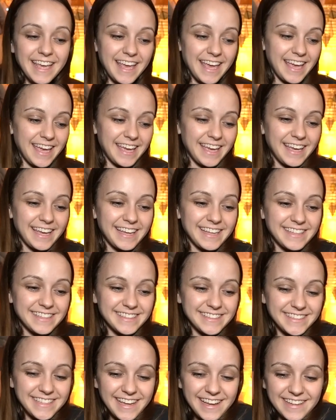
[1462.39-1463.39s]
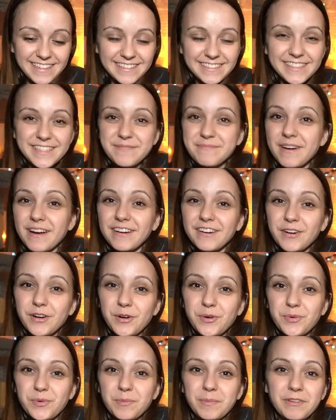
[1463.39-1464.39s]
And yeah,
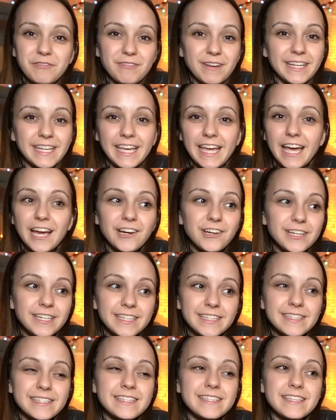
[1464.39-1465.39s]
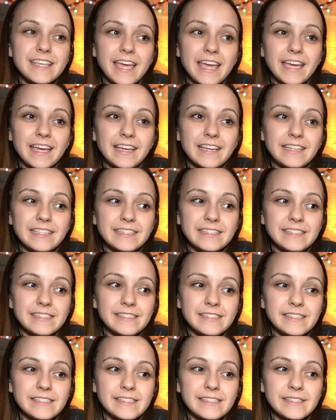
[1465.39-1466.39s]
tomorrow we'll be running errands and
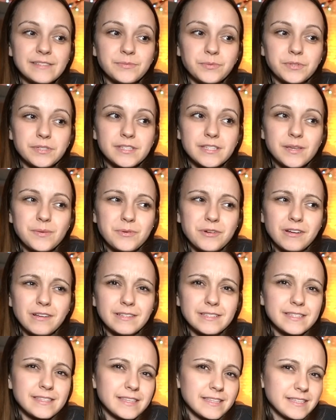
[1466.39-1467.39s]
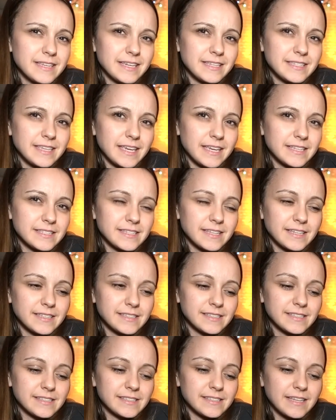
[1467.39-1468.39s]
we'll see where else the day takes
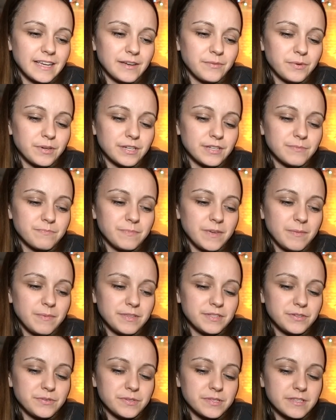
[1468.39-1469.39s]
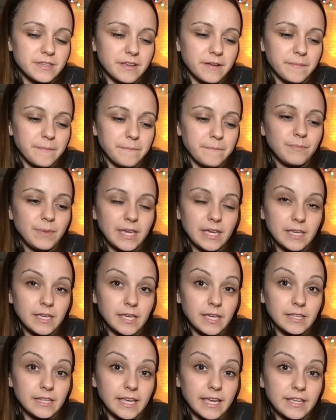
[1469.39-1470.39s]
us. I wanted to maybe do some
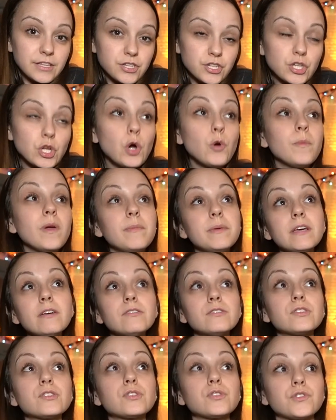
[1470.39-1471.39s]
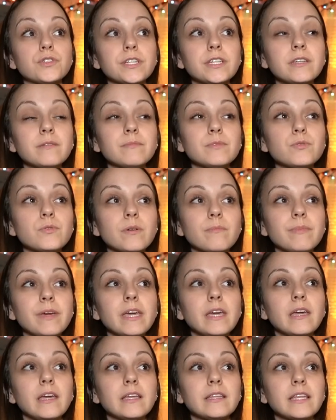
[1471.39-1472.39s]
baking in the kitchen. Oh, maybe I'll stream doing
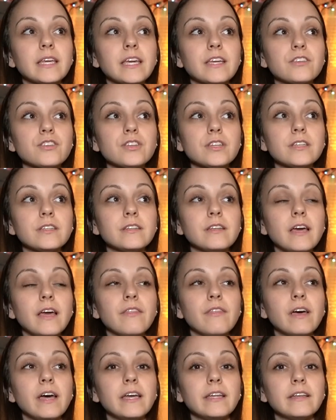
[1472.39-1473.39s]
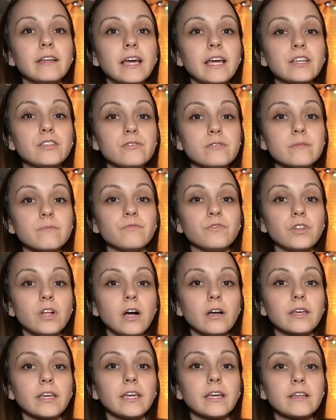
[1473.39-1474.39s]
baking in the kitchen and then I can do some
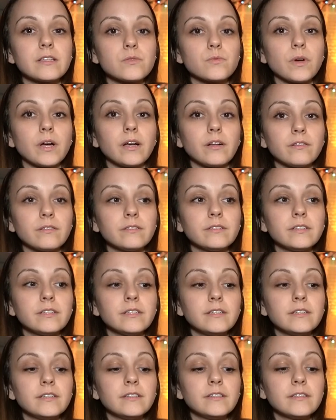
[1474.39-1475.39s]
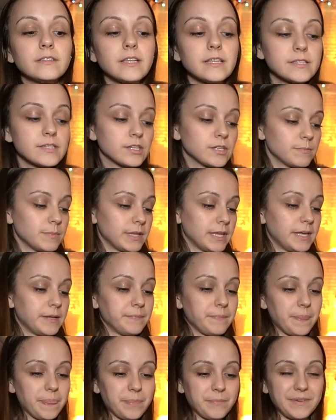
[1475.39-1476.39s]
vlogging as well. That's a good
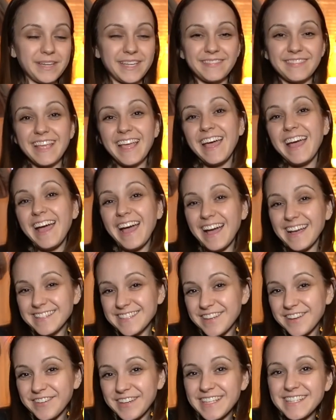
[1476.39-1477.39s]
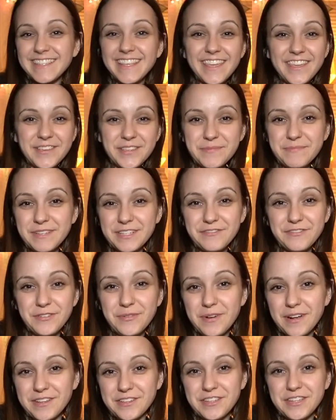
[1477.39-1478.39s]
plan. But as always, thank you so much for
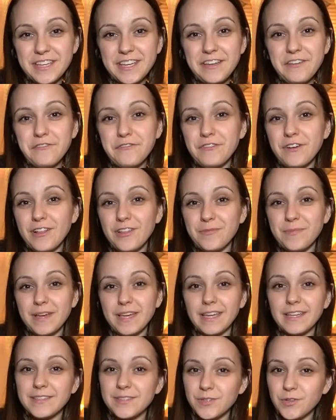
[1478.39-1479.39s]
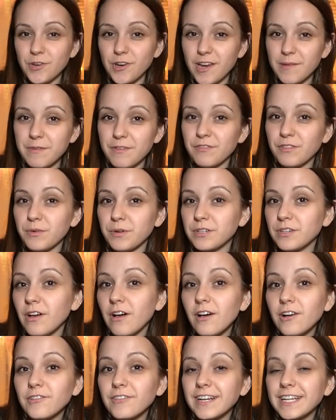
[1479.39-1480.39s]
watching. Follow my Instagram if you are
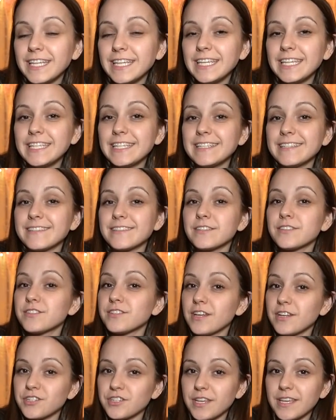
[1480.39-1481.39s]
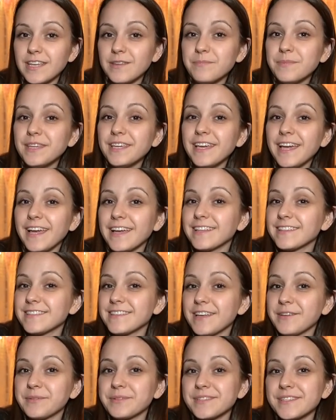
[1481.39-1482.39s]
not already. It is Sasha Hippie, and
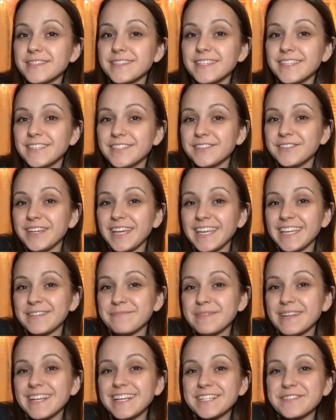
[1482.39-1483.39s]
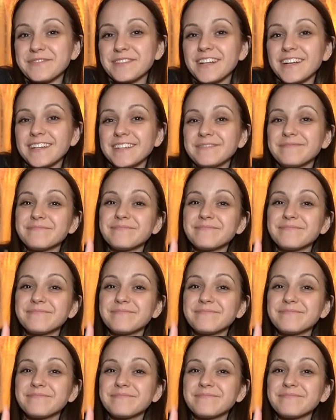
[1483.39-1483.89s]
I will see you in my next vlog.